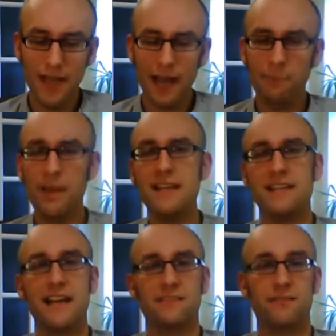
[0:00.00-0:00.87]
And P
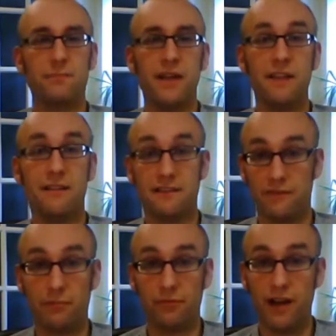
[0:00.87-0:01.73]
stands for P is
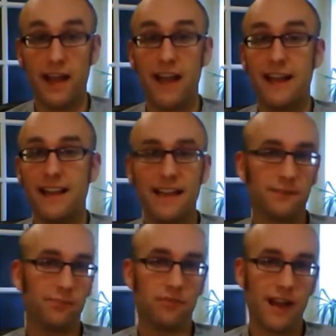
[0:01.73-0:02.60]
for prayer.
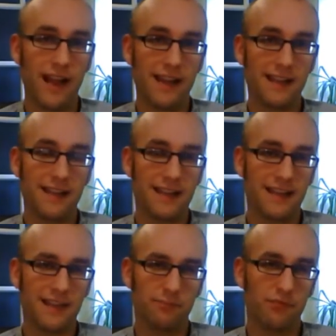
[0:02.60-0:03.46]
Let's pray.
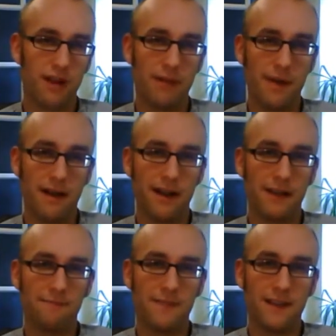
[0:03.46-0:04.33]
Let's pray about it.